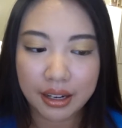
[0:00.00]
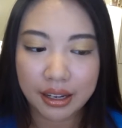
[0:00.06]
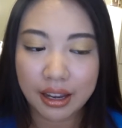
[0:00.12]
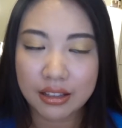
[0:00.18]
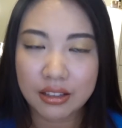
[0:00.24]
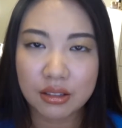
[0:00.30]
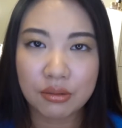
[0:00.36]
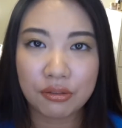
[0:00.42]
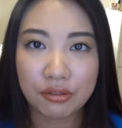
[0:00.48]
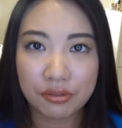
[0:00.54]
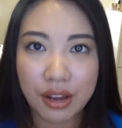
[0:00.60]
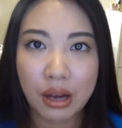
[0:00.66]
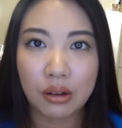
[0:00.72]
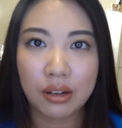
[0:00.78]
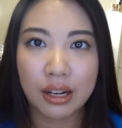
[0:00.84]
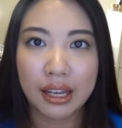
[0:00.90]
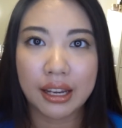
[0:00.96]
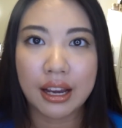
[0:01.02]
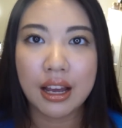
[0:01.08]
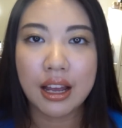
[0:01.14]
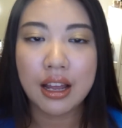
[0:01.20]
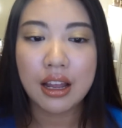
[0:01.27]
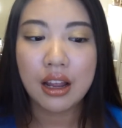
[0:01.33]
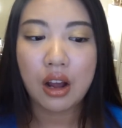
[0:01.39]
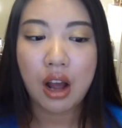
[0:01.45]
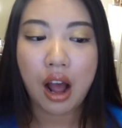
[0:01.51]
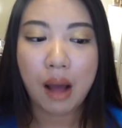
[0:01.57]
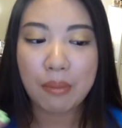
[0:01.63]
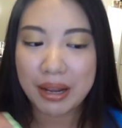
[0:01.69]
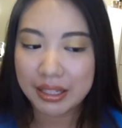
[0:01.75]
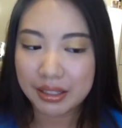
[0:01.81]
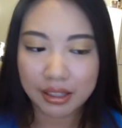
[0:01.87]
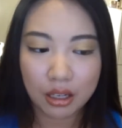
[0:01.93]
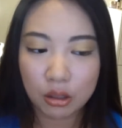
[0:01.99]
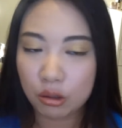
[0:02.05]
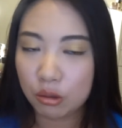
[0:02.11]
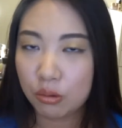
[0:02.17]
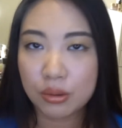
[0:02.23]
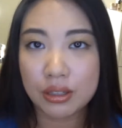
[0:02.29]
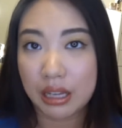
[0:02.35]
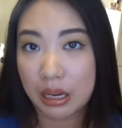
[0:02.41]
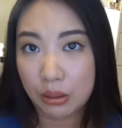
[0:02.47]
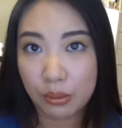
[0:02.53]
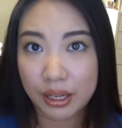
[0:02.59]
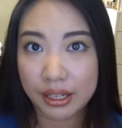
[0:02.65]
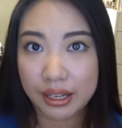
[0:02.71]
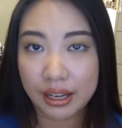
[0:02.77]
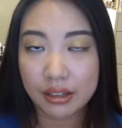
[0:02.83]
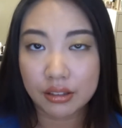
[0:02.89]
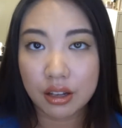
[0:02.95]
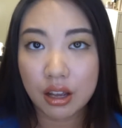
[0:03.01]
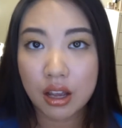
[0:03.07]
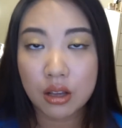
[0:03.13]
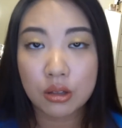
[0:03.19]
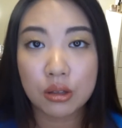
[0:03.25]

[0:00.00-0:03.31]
Like I just felt like my skin lose that radiant.